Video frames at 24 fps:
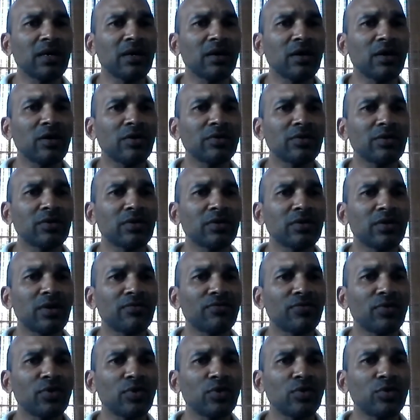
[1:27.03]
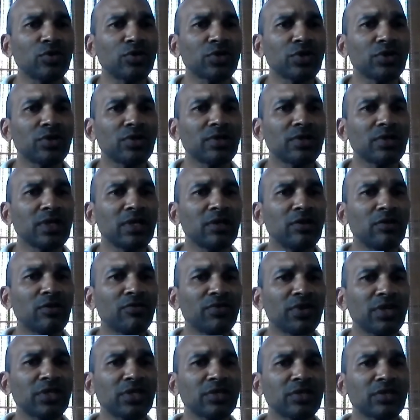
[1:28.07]
on, for Ocean
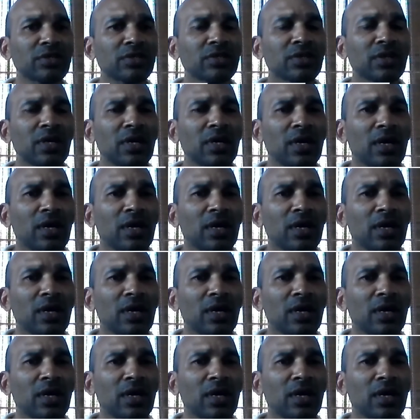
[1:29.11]
Innovators.